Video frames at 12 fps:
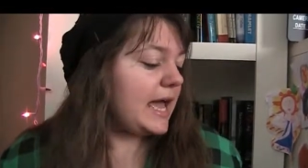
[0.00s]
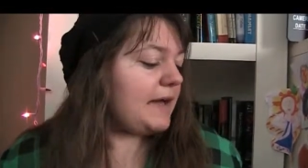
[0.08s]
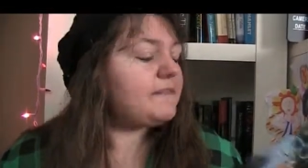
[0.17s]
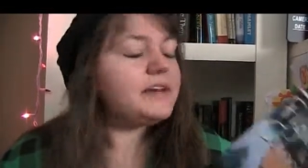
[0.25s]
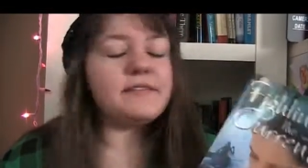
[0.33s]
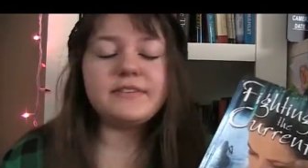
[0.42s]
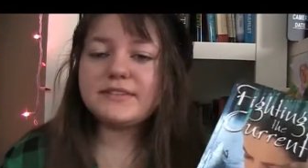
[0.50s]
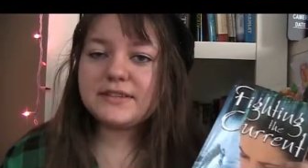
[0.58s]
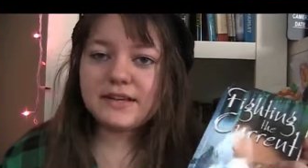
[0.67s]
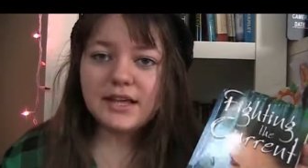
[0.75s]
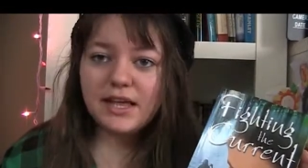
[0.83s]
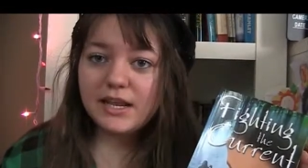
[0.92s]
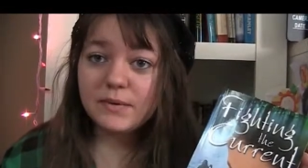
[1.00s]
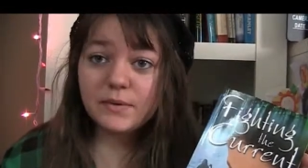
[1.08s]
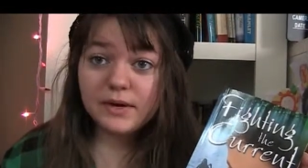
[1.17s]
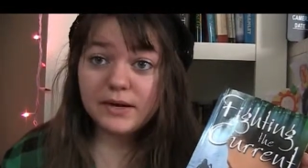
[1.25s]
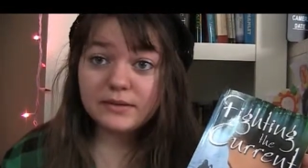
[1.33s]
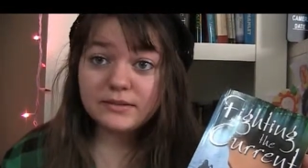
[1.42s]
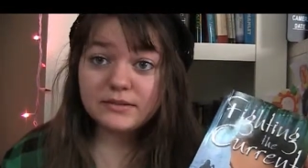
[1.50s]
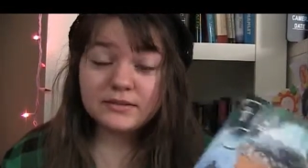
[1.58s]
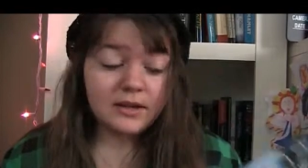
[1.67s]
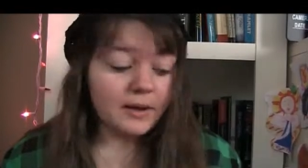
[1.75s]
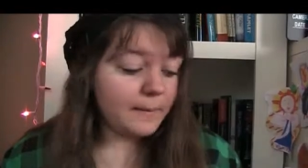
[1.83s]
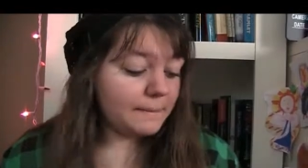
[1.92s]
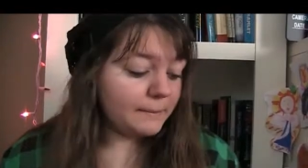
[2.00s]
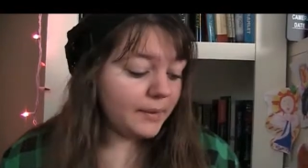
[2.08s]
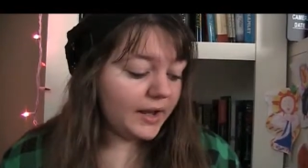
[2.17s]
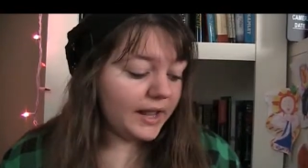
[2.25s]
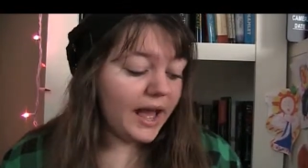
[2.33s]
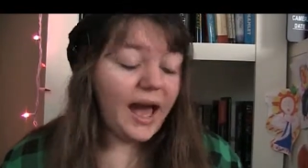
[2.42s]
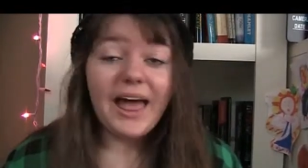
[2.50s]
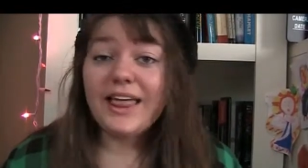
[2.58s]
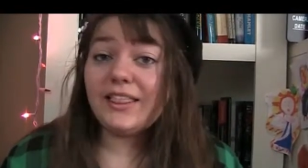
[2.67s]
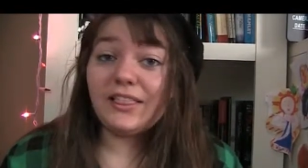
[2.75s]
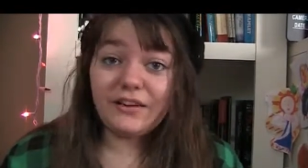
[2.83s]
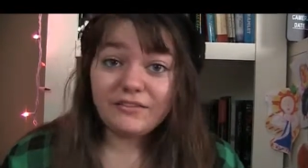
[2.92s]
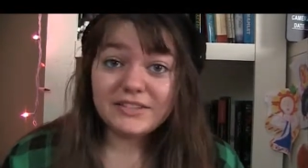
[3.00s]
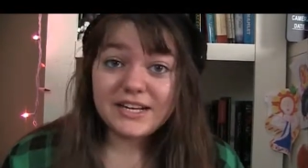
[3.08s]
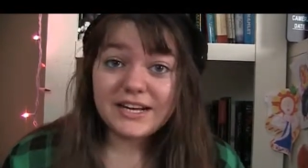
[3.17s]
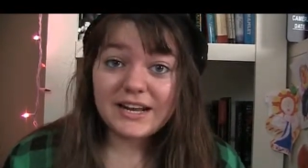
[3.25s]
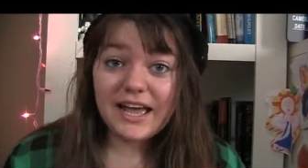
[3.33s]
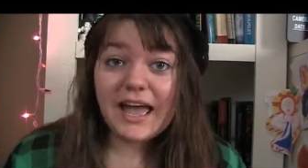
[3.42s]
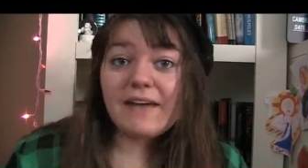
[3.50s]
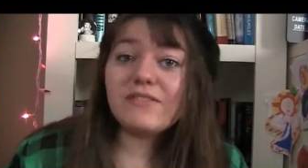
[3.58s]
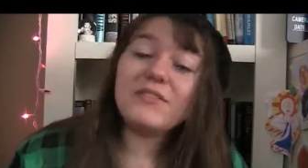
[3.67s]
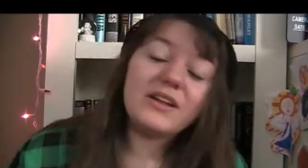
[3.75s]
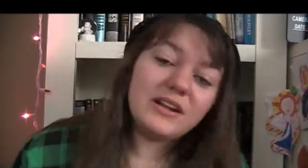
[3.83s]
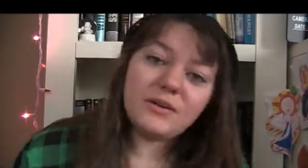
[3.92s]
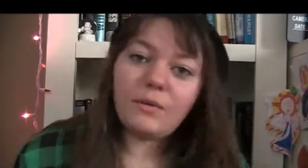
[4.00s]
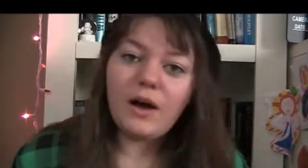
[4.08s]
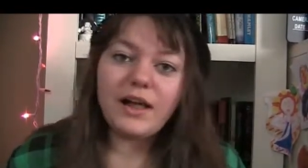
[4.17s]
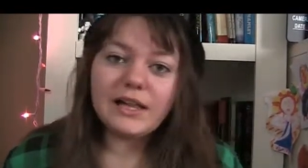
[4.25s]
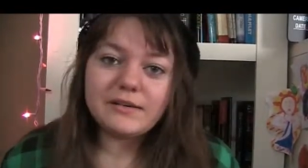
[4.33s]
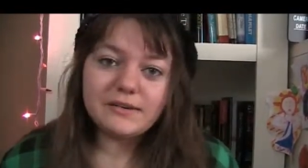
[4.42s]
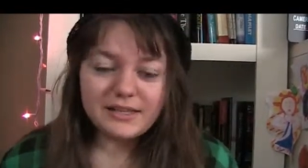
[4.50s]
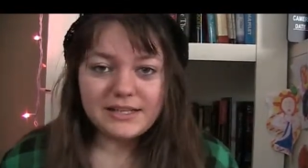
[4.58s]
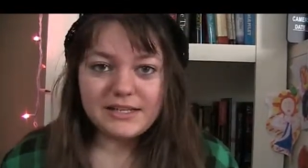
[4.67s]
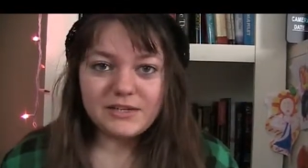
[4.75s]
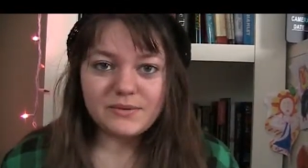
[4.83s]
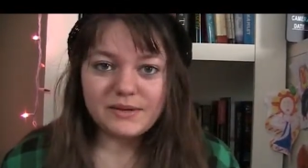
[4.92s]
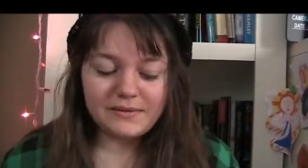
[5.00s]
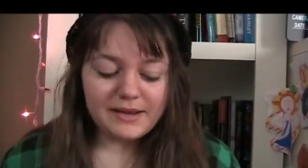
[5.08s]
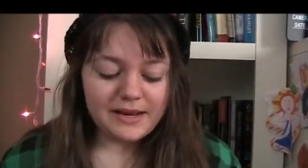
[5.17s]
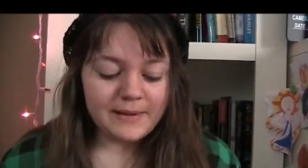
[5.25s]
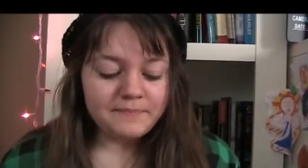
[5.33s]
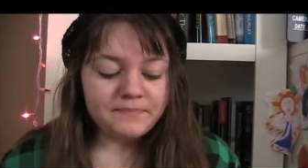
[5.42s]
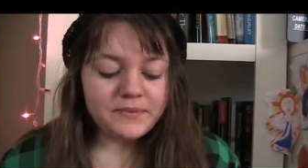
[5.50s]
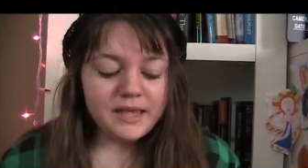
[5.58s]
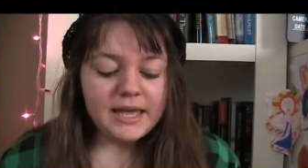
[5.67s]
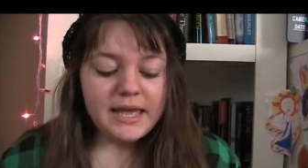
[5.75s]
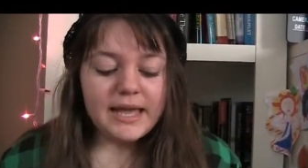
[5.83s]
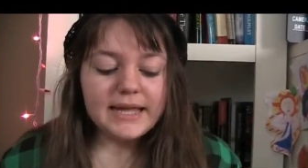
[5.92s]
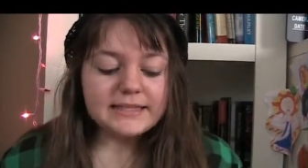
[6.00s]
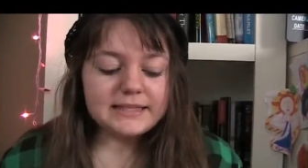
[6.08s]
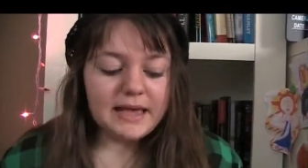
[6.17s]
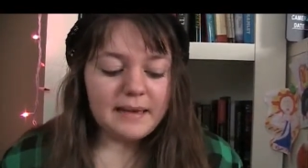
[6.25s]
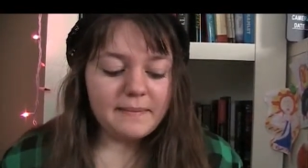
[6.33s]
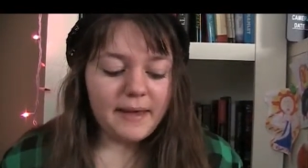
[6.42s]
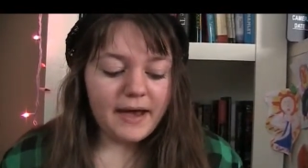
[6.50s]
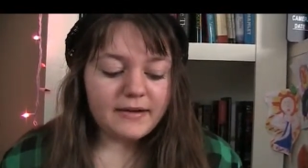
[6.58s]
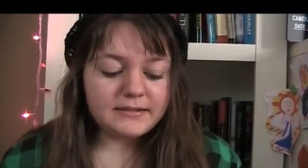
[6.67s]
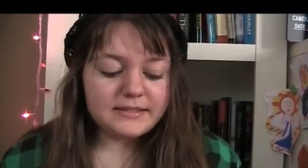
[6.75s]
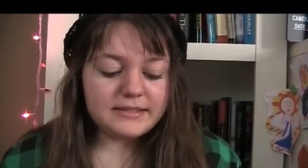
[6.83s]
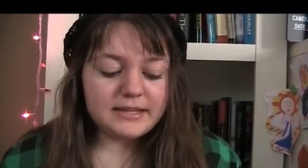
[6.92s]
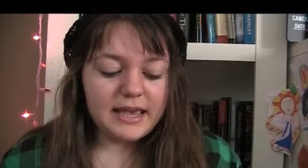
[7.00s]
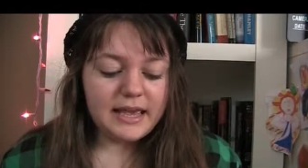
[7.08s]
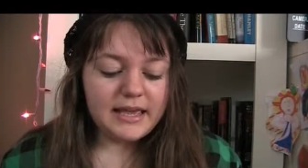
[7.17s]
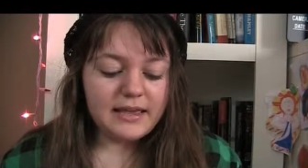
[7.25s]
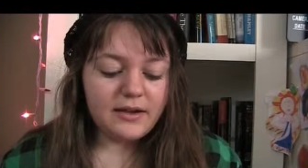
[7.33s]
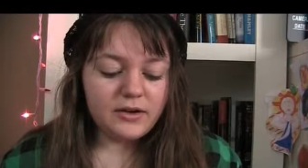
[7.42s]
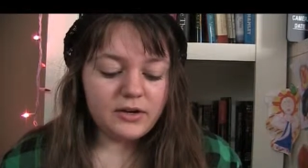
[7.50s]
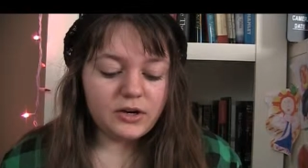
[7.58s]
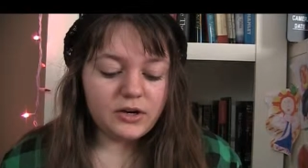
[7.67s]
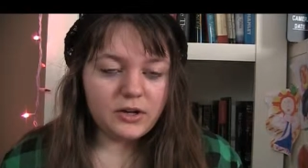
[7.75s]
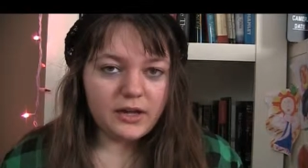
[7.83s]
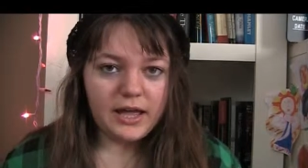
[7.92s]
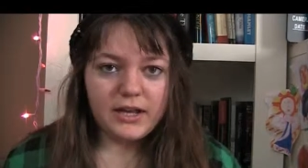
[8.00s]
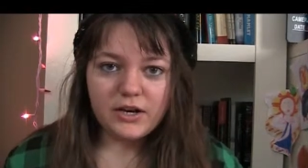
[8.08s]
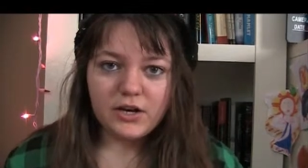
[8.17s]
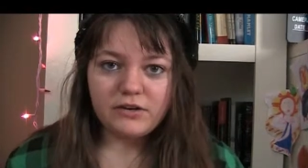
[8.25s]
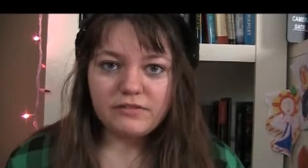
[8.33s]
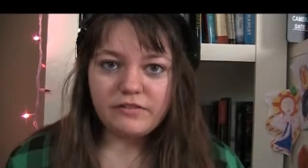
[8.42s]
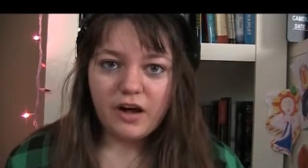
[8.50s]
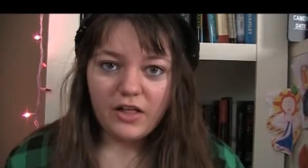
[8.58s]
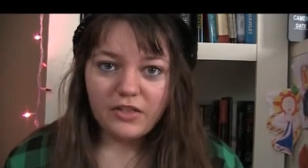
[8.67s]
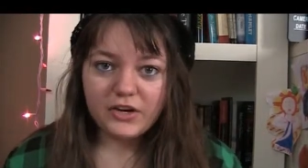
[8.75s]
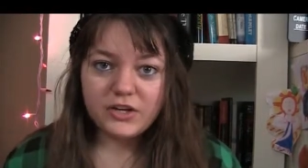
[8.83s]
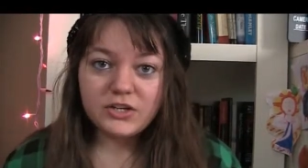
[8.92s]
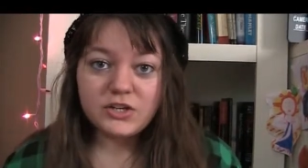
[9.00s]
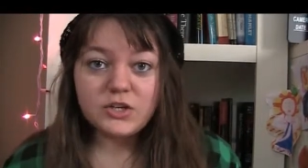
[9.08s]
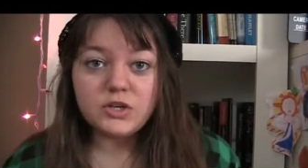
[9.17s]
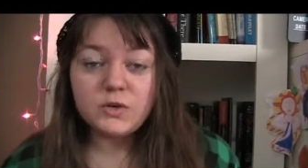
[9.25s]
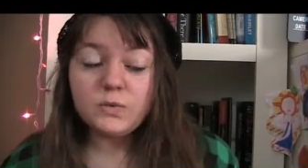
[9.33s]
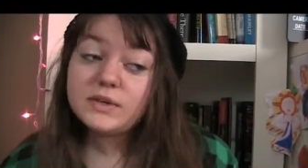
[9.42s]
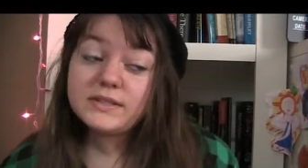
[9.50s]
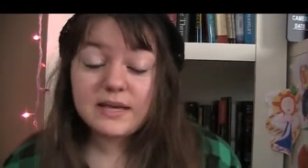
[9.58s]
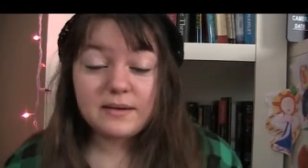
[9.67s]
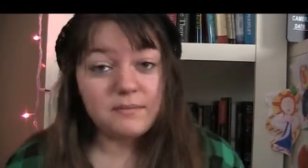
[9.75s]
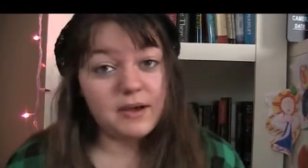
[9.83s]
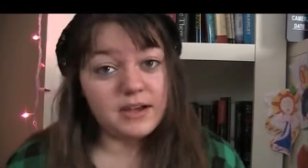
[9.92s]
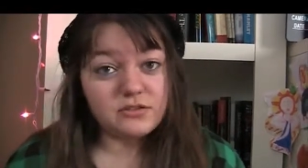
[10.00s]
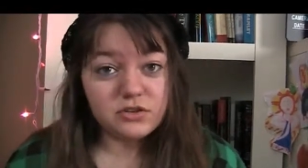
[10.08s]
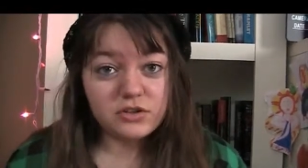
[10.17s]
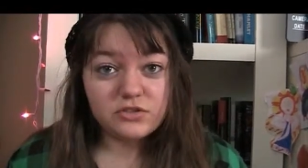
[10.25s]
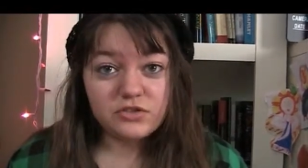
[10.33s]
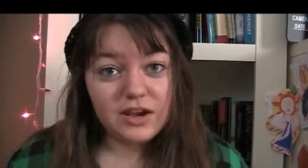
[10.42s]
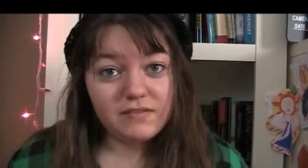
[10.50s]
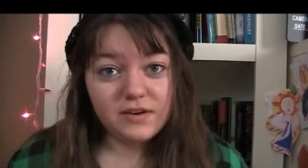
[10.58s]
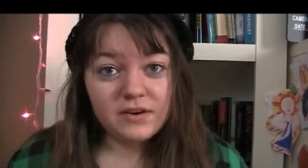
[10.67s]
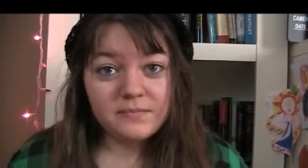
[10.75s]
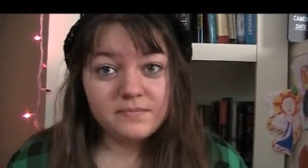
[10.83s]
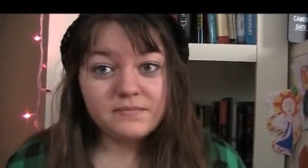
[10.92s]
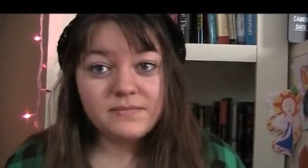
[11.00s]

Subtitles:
I've never seen it anywhere else, but I loved it. I haven't read it in a while. I really need to reread it. It's about a young girl and her father who was hit by a drunk driver